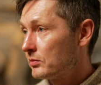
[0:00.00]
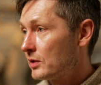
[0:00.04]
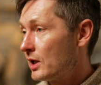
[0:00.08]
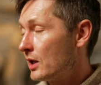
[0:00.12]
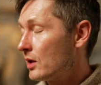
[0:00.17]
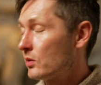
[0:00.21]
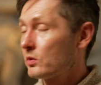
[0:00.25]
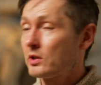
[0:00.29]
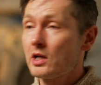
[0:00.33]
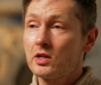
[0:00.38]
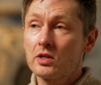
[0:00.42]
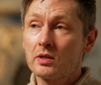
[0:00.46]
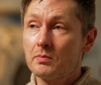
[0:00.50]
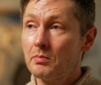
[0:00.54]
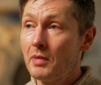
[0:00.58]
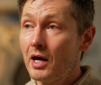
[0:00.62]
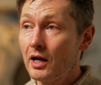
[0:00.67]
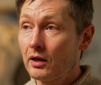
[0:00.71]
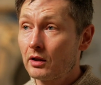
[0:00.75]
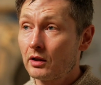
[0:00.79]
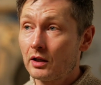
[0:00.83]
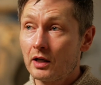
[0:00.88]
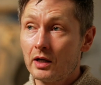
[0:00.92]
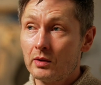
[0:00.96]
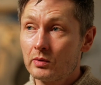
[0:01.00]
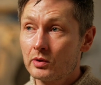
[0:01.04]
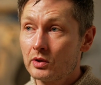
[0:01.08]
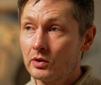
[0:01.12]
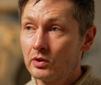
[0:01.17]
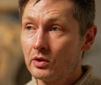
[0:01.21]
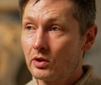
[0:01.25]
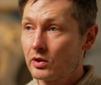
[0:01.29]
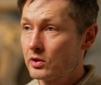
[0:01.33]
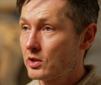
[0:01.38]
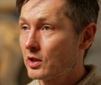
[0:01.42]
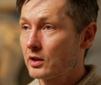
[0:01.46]
You know, it doesn't matter how good
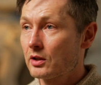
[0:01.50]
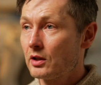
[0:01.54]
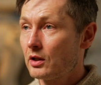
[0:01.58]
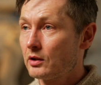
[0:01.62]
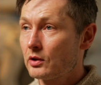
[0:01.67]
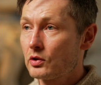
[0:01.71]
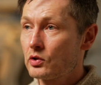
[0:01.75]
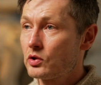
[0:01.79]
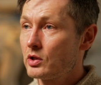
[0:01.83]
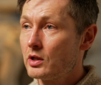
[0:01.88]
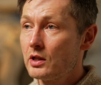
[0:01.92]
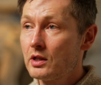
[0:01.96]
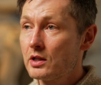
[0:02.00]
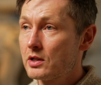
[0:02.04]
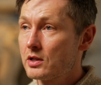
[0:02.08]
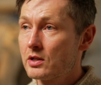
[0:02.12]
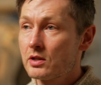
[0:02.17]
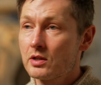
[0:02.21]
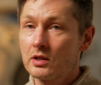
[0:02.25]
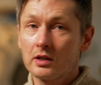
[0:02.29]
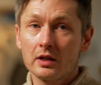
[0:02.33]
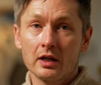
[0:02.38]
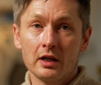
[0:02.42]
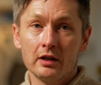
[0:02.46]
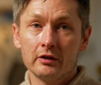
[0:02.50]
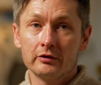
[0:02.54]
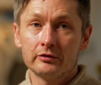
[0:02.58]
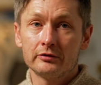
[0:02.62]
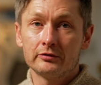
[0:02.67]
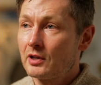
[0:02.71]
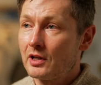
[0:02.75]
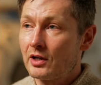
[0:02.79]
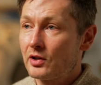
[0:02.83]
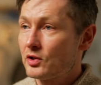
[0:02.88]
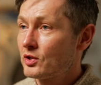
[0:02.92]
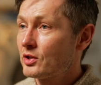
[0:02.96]
your technology is, if
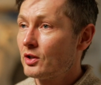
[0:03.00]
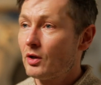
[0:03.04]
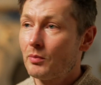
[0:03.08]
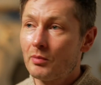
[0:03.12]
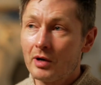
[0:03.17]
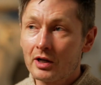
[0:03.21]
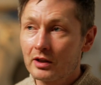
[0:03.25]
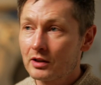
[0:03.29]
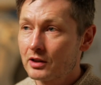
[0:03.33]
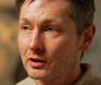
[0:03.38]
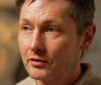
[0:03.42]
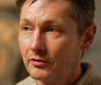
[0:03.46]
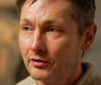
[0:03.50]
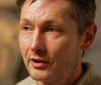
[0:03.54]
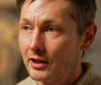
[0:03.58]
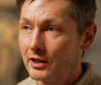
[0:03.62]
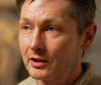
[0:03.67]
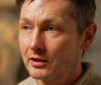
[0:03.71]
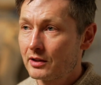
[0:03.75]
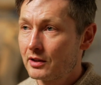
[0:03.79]
there's no market fit,